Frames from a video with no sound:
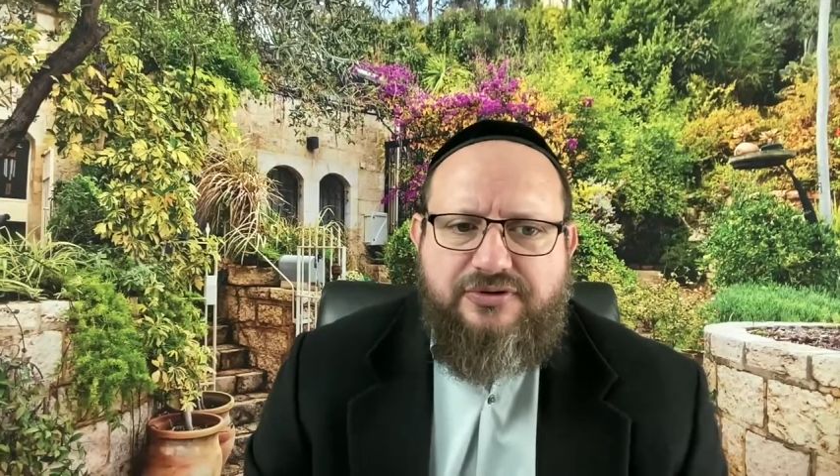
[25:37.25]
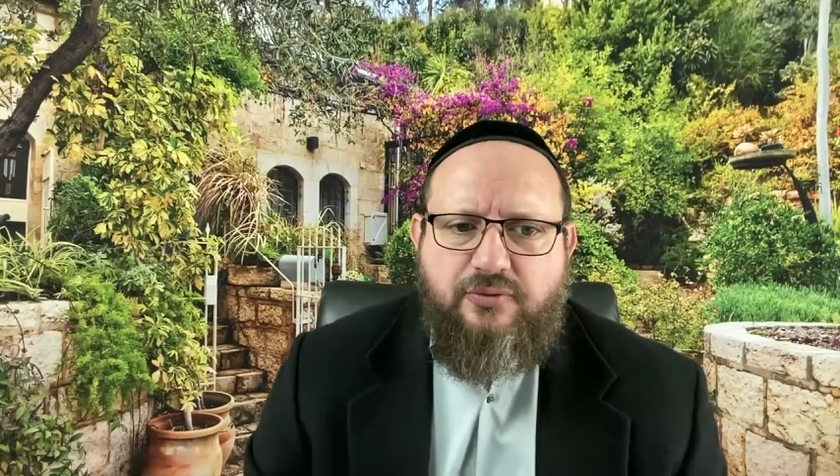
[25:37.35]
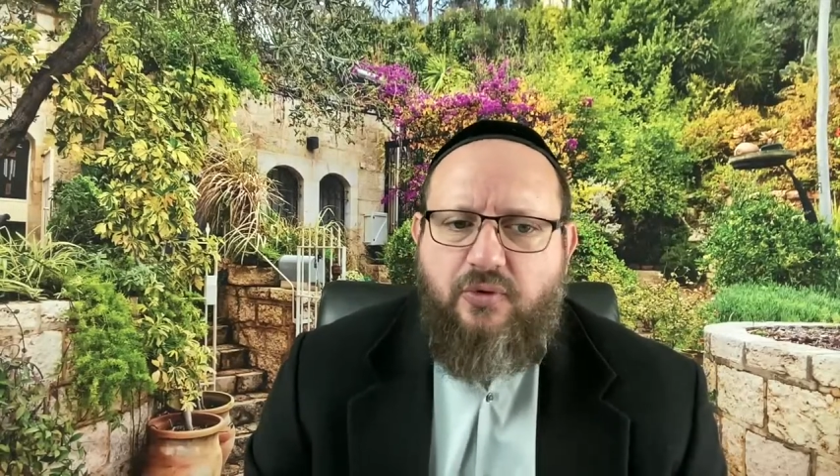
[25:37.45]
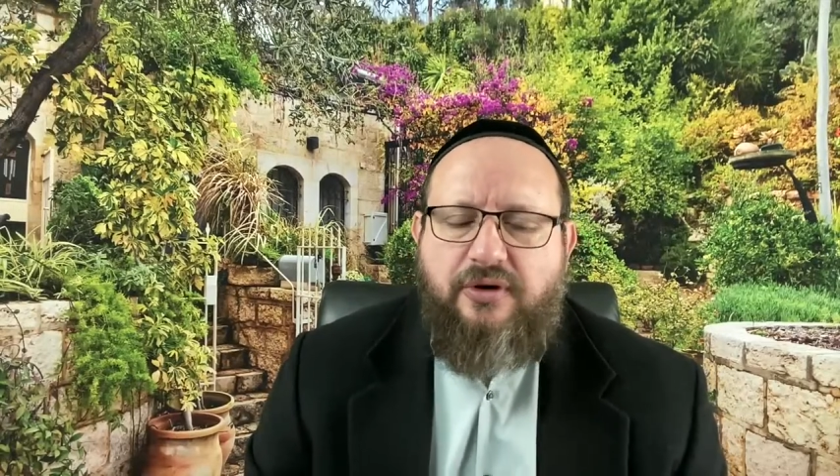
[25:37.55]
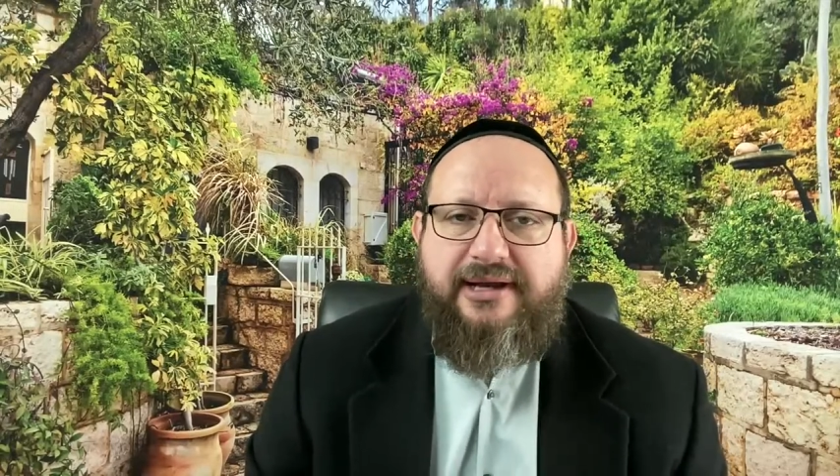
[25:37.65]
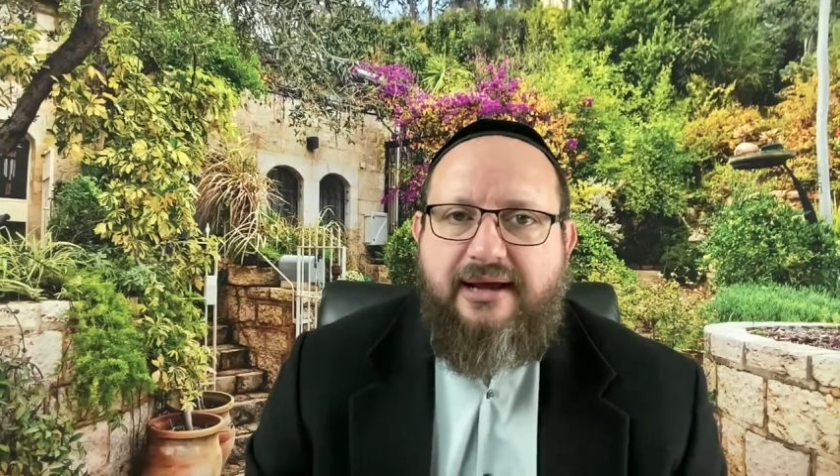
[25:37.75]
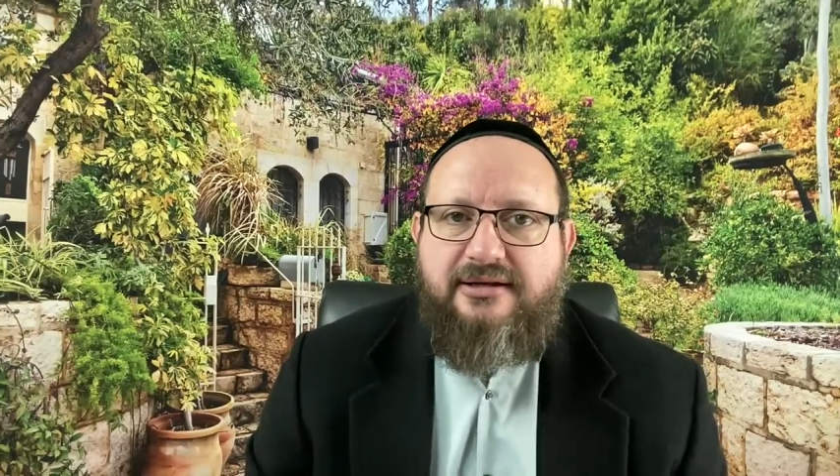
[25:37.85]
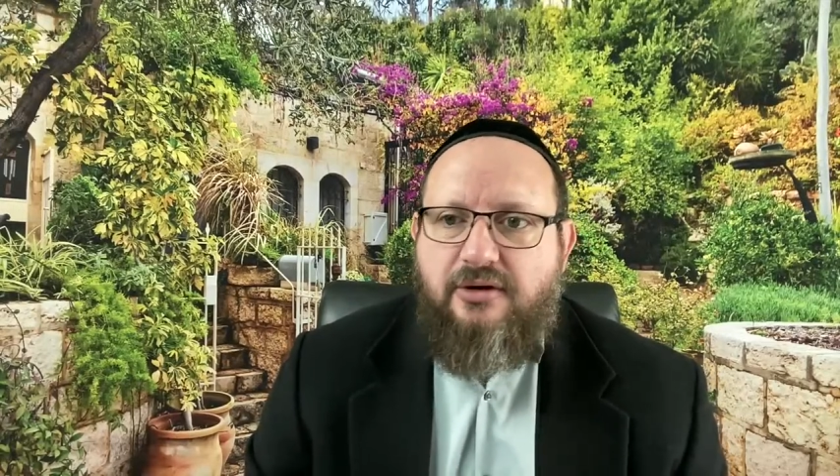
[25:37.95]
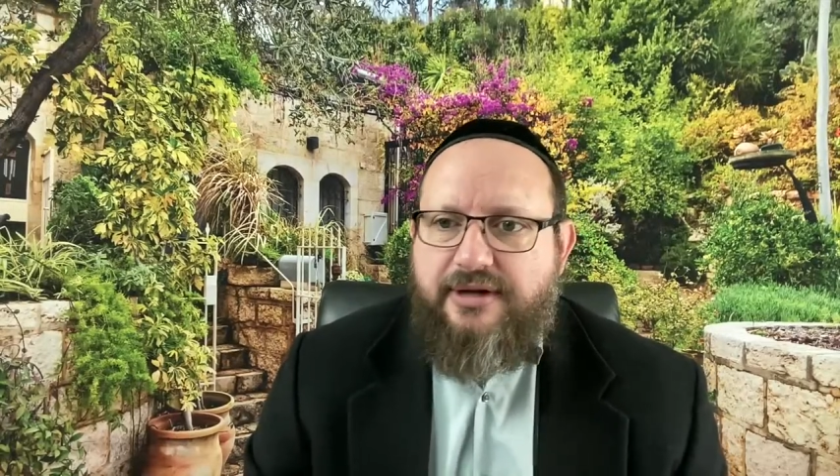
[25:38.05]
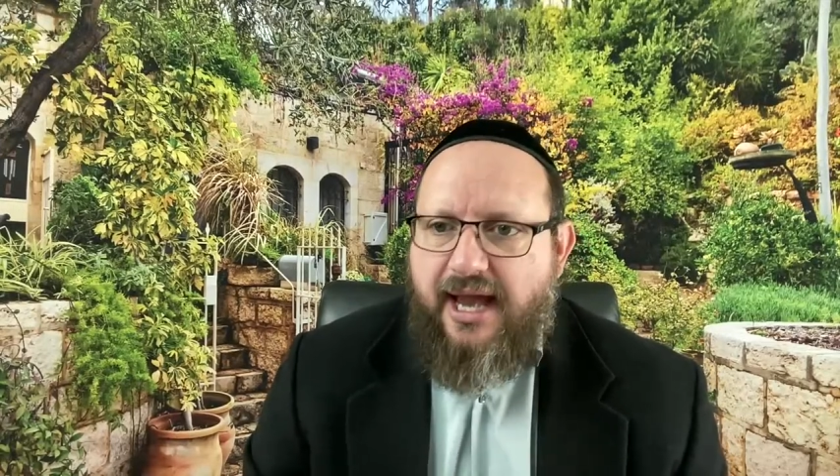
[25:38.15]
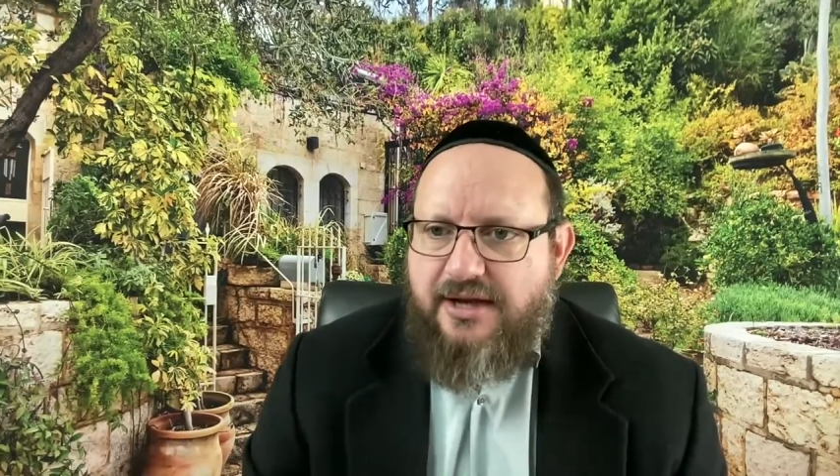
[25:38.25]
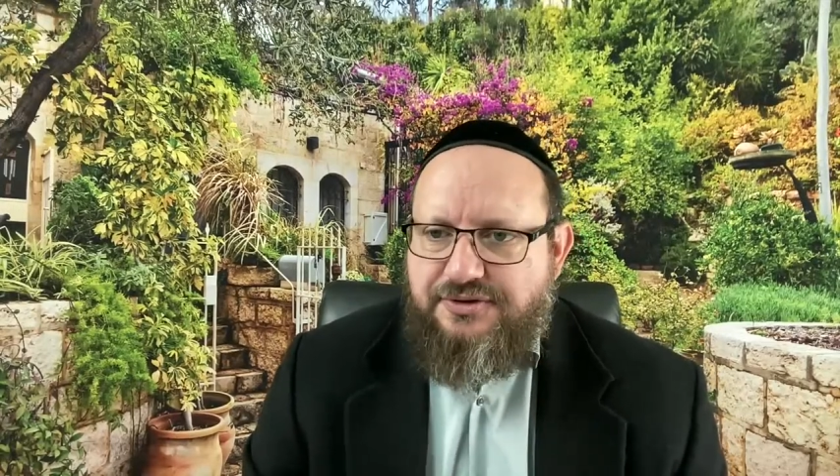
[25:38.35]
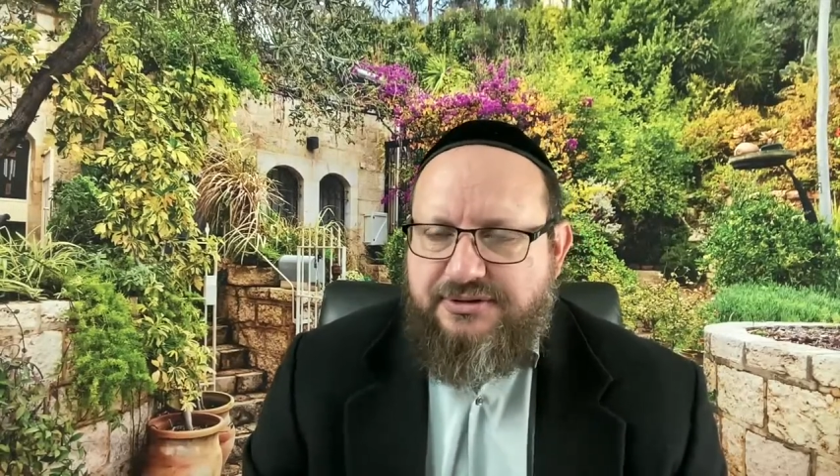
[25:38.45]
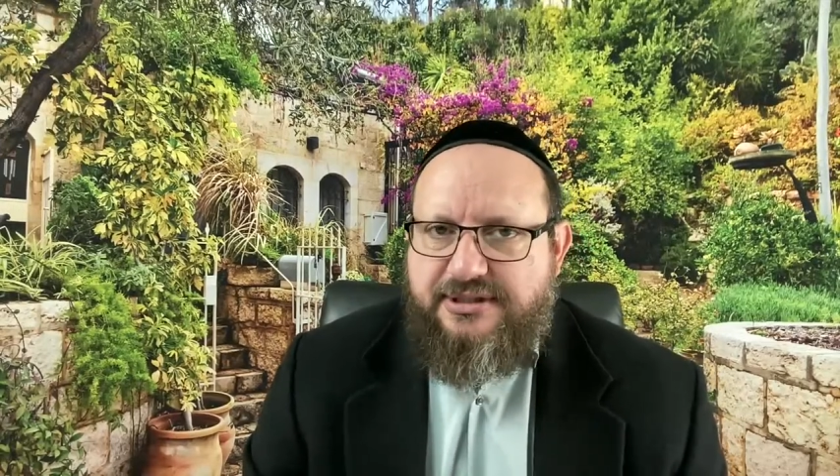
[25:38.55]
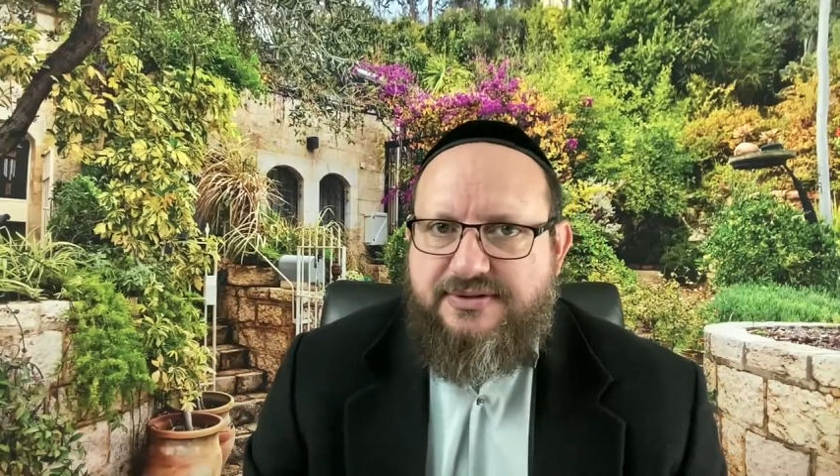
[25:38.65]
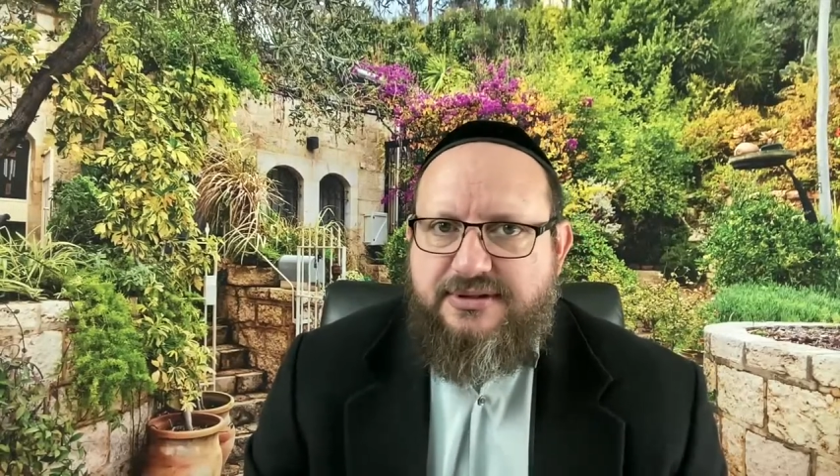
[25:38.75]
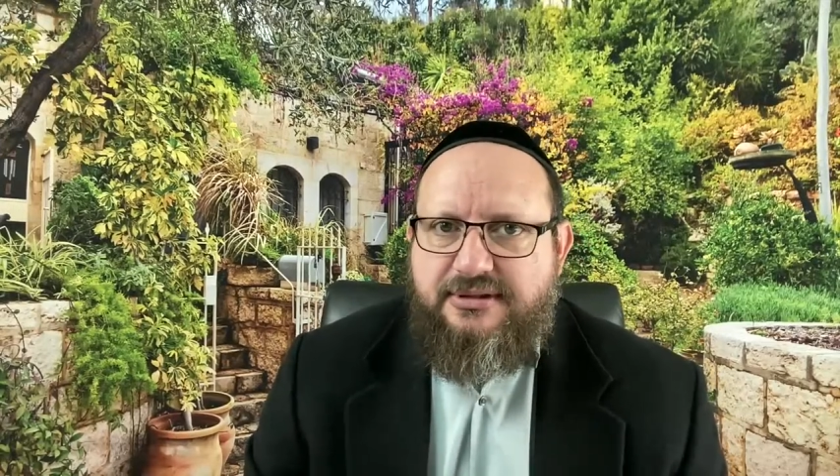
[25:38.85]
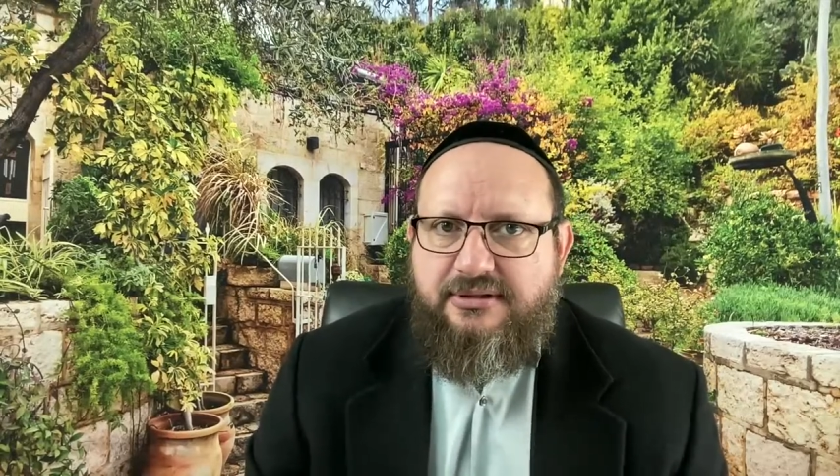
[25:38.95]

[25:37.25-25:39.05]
to war and had no casualties.